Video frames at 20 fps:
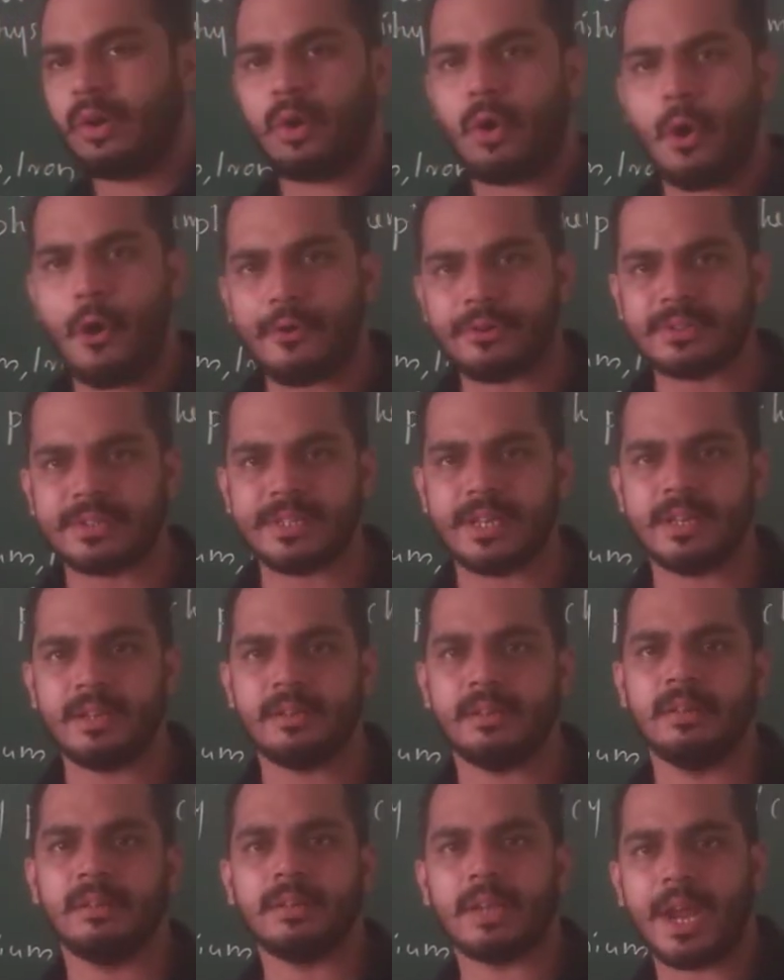
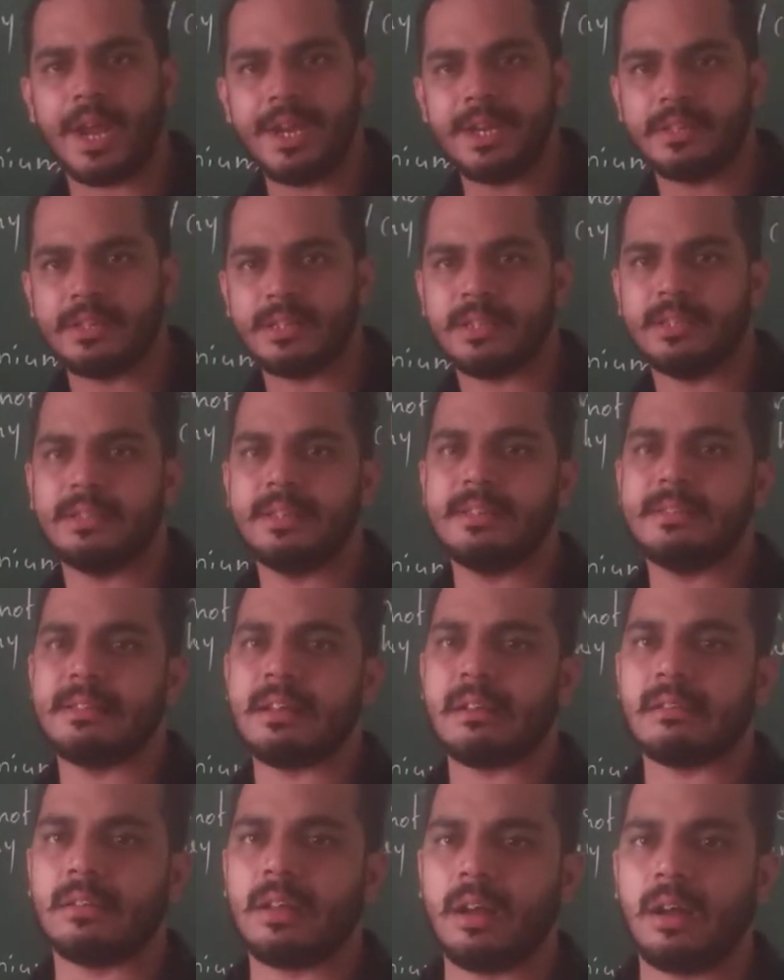oxygen, nitrogen. These
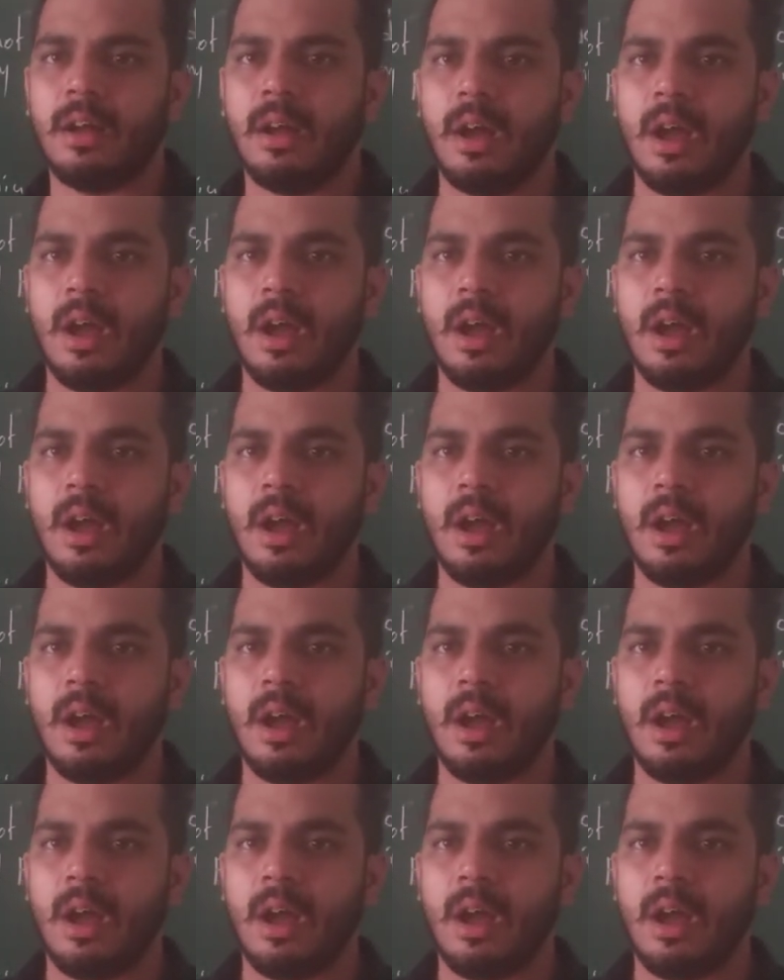are the